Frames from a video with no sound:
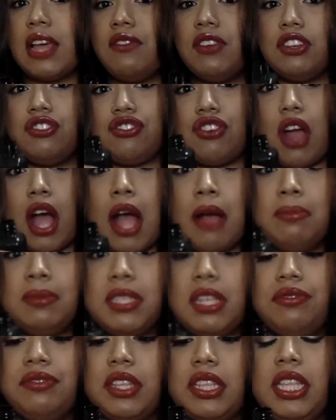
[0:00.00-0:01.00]
7
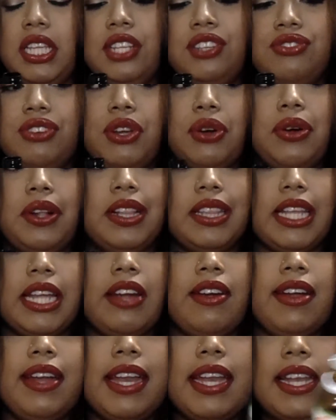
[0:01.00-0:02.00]
drops of the tea tree oil in
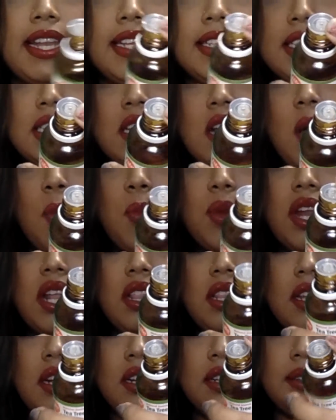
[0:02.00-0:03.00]
here, and it does come with a
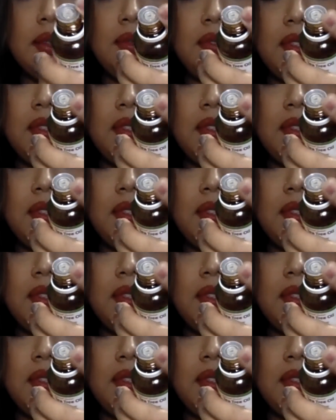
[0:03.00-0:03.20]
little